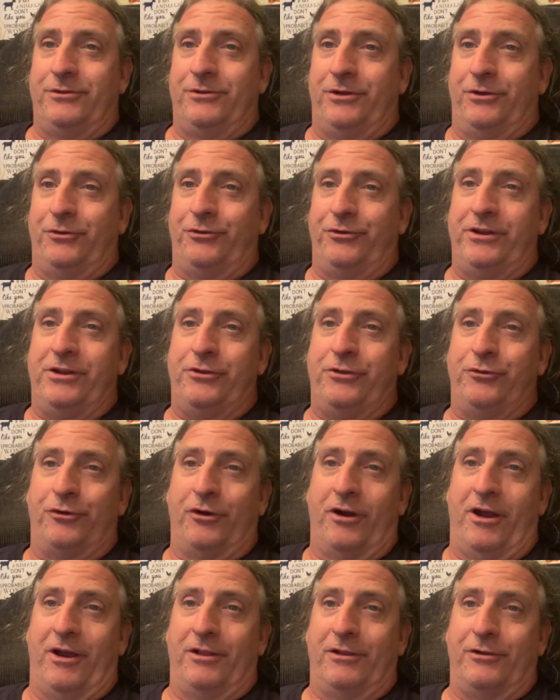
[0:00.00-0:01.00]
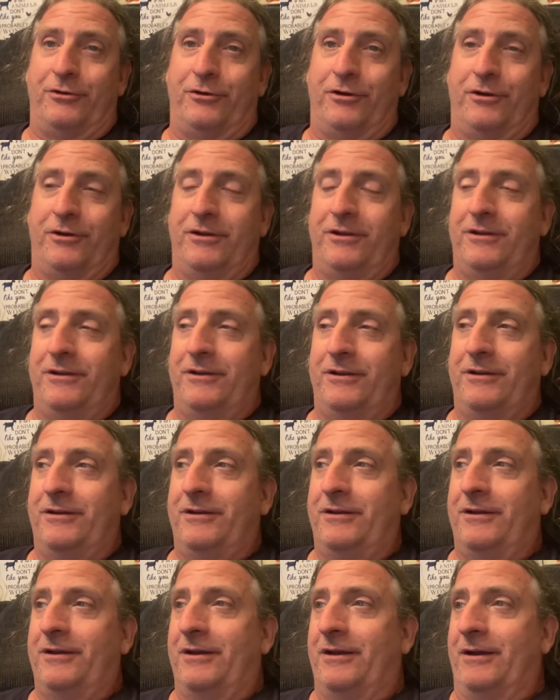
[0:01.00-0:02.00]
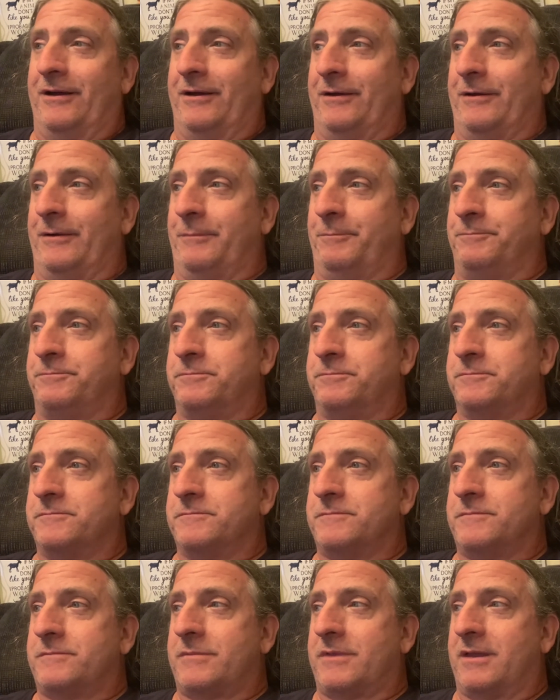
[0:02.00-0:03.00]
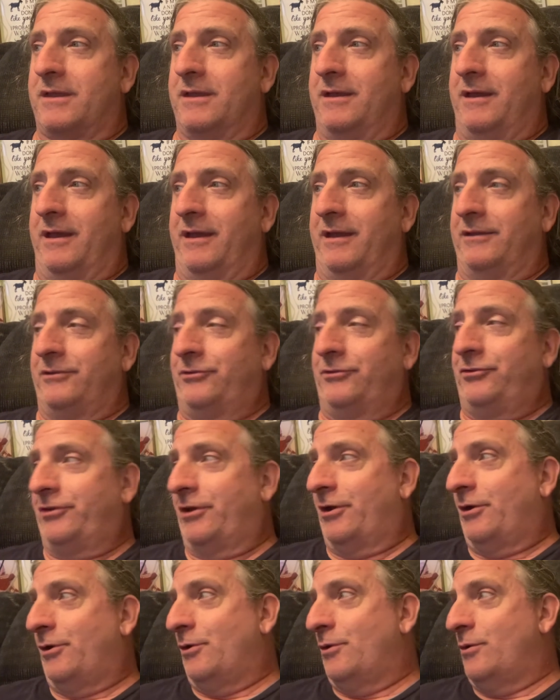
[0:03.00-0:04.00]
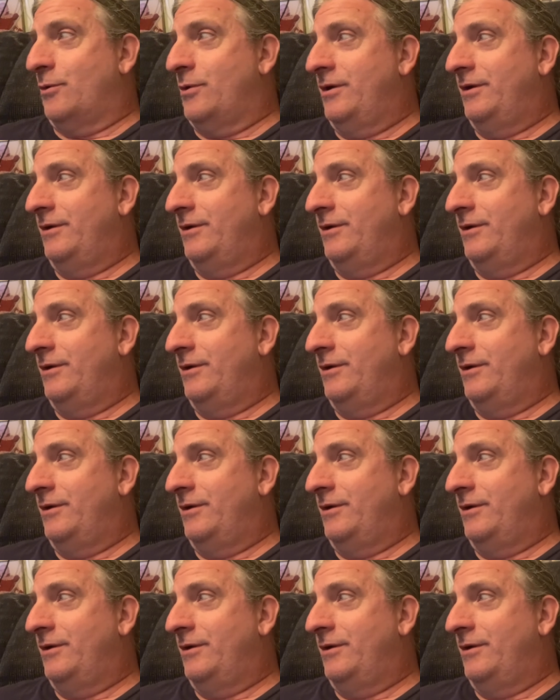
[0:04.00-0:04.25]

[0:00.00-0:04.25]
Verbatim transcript: Is an Easter Islander, um, and so